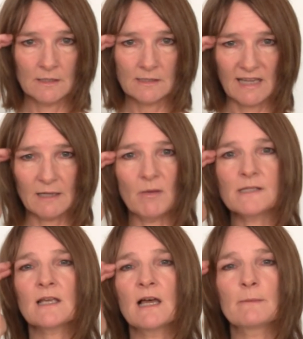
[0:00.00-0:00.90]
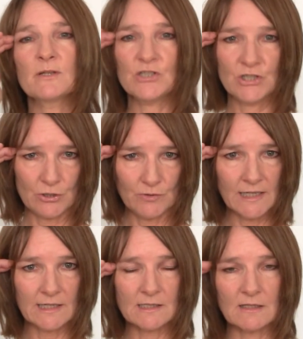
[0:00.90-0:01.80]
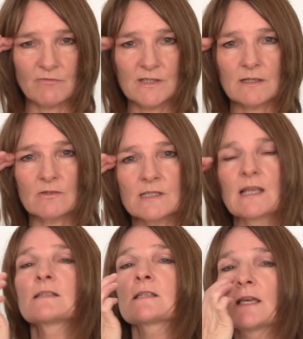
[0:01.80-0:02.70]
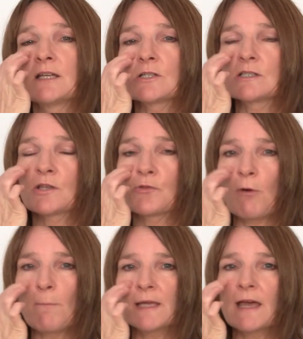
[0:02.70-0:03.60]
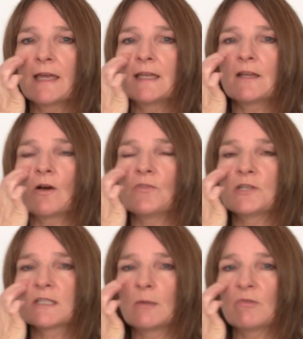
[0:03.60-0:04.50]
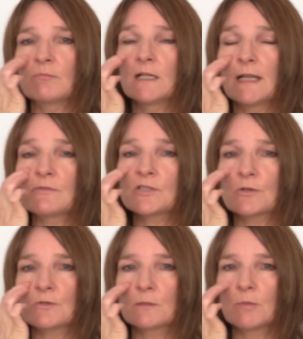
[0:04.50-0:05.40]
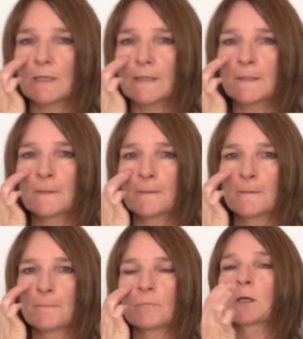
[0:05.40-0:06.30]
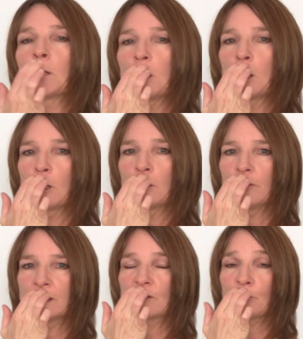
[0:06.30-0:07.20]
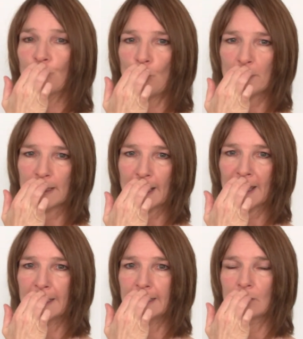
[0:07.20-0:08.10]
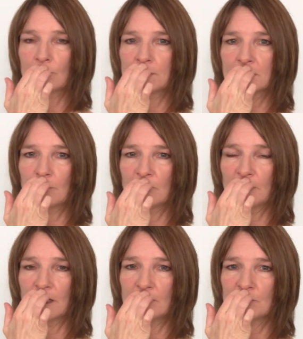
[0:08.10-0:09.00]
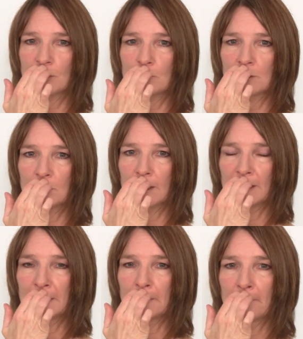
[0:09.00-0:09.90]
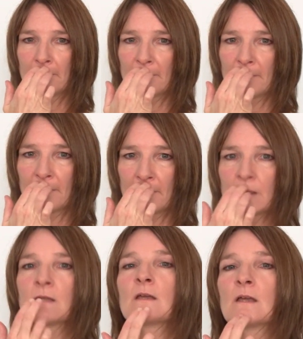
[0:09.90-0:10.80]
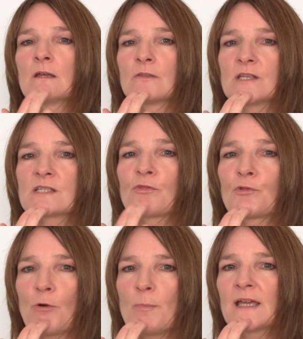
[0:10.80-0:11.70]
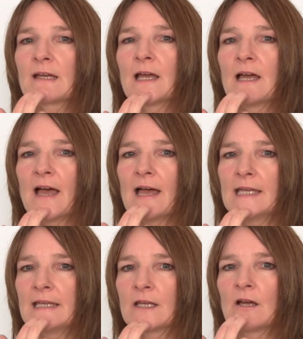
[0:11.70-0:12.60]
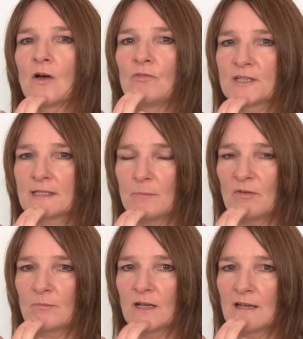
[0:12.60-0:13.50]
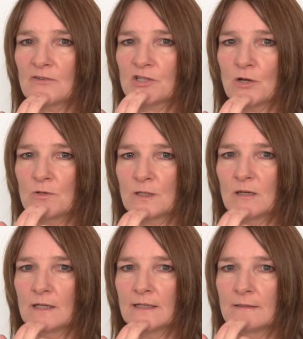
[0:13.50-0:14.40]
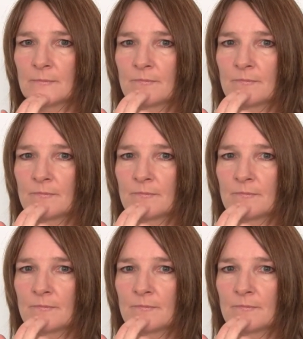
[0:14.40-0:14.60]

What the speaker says: Taking my time and tuning into the physical sensations. Throbbing ache on the tip of my left shoulder blade. This throbbing ache on the tip of my left shoulder blade. This throbbing ache on the tip of my left shoulder blade.